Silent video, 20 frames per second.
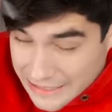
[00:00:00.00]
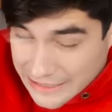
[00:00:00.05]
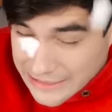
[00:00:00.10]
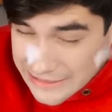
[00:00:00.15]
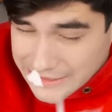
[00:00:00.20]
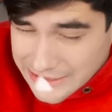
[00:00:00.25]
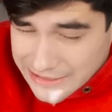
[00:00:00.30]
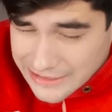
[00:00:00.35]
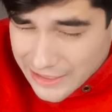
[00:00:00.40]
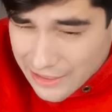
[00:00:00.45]

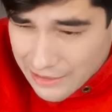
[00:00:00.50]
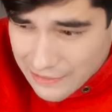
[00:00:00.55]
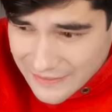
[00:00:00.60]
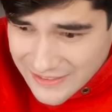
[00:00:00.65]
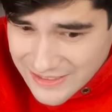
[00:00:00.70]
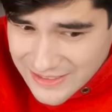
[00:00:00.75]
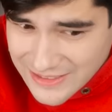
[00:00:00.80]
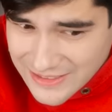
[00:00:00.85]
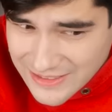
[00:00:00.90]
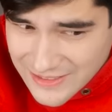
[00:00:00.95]
Yeah,
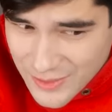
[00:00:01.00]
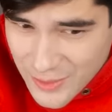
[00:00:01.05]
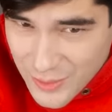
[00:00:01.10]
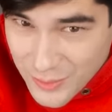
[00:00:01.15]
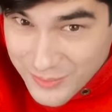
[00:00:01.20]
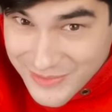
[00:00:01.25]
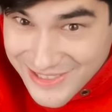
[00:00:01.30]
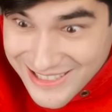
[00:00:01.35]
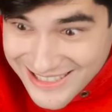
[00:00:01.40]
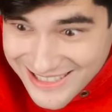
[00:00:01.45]
that's what I
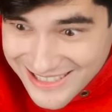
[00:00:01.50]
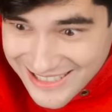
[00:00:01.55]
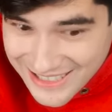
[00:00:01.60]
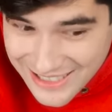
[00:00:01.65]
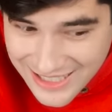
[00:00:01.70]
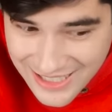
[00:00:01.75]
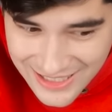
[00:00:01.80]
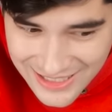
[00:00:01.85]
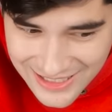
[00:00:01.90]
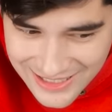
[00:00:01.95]
was looking
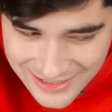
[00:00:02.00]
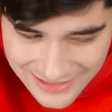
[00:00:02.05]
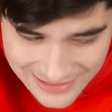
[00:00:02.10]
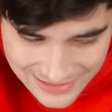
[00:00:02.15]
for.